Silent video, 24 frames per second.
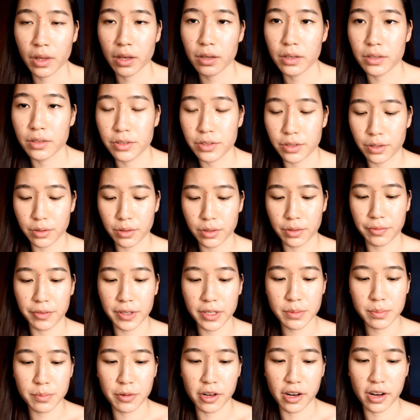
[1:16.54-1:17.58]
So the
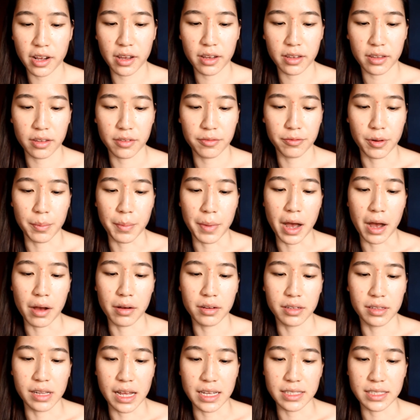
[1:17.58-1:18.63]
first product from
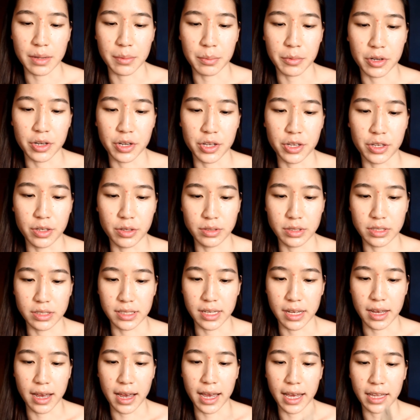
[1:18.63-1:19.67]
Hourglass I'm going to use is
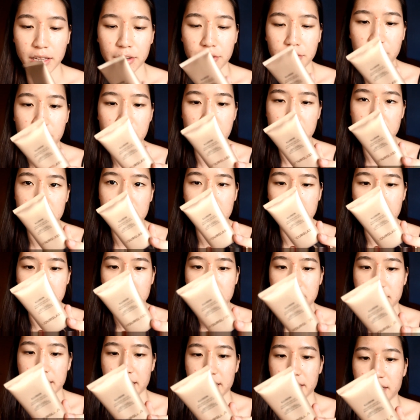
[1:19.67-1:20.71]
their Hyaluronic Skin
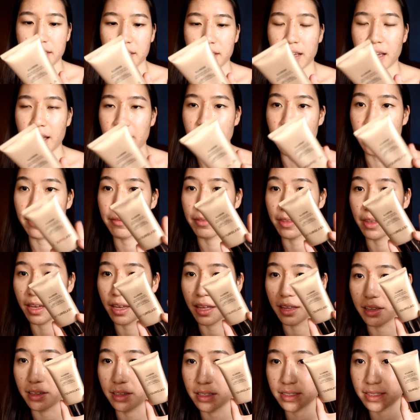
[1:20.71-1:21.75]
Tint. I have the
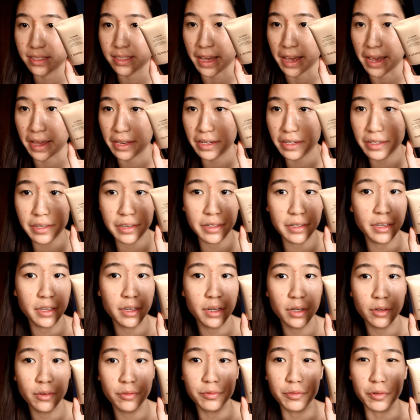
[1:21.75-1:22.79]
color Sand
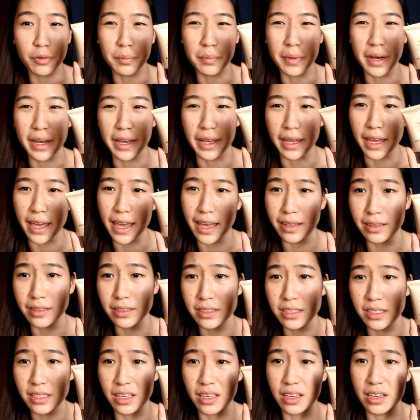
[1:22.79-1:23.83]
for my
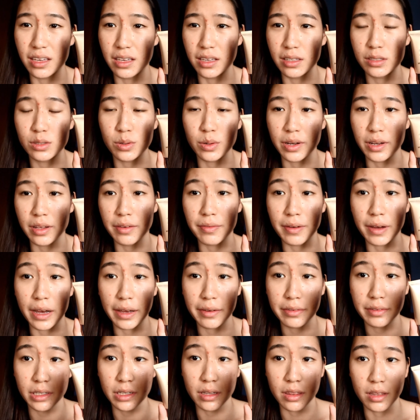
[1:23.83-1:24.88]
NC
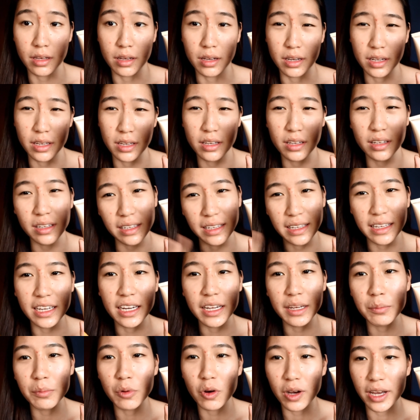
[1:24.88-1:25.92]
25 to 30,
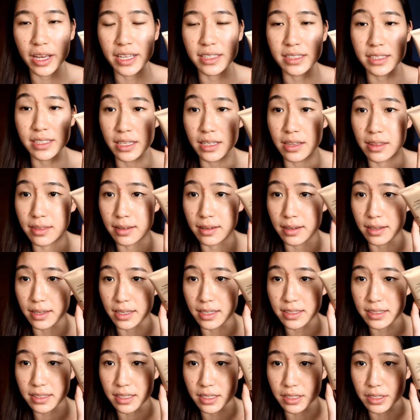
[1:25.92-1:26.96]
leaning more NC
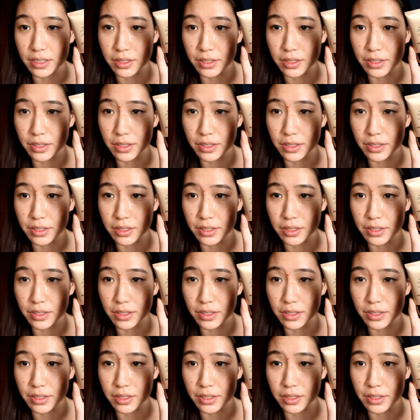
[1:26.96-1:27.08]
30 skin